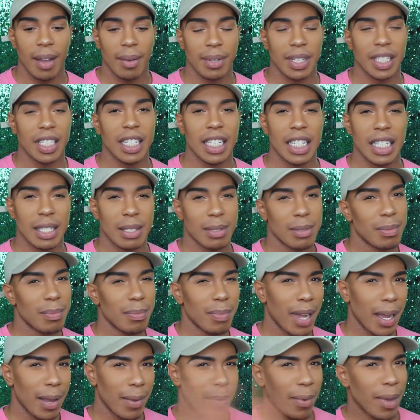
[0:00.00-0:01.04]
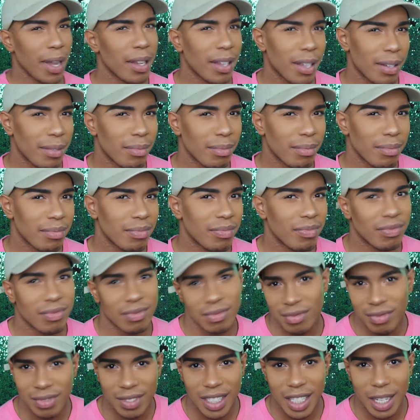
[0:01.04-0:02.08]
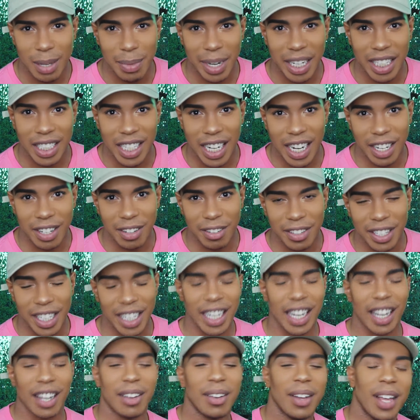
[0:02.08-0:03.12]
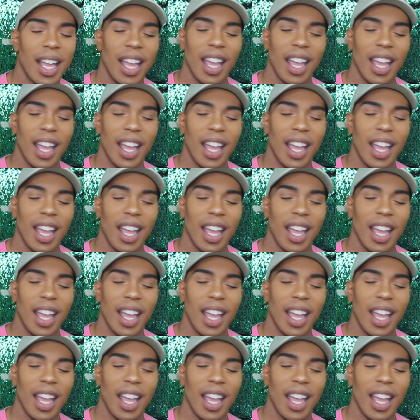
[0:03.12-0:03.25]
which is my welcome to my channel video.